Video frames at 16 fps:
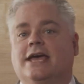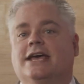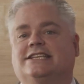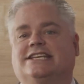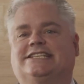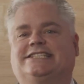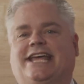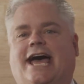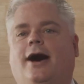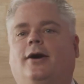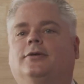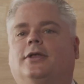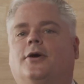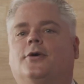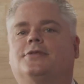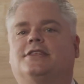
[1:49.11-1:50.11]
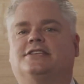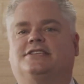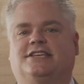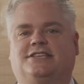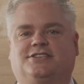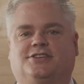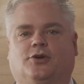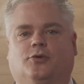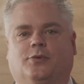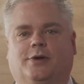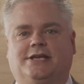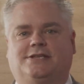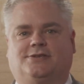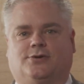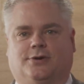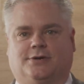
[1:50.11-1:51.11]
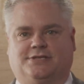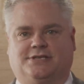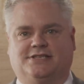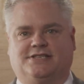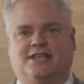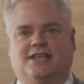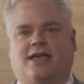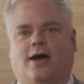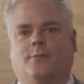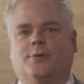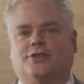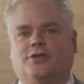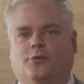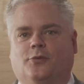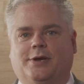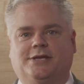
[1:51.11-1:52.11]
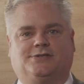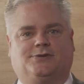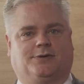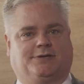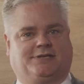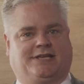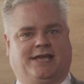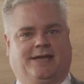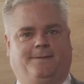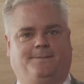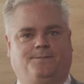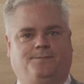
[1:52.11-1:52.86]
to download the digital resources that come with your resource kit.